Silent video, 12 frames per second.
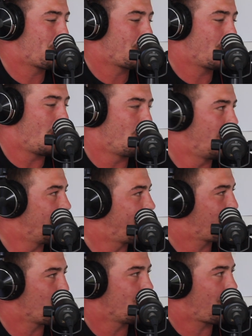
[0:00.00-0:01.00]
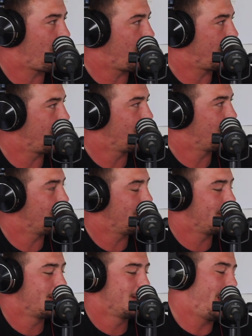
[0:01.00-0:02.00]
I really just wanted to stick into it,
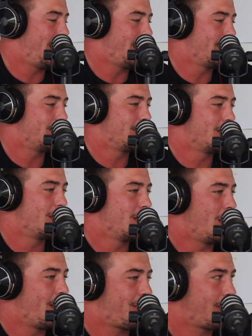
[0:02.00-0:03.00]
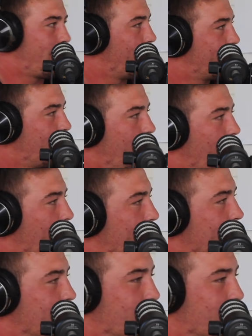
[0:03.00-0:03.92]
and I just got told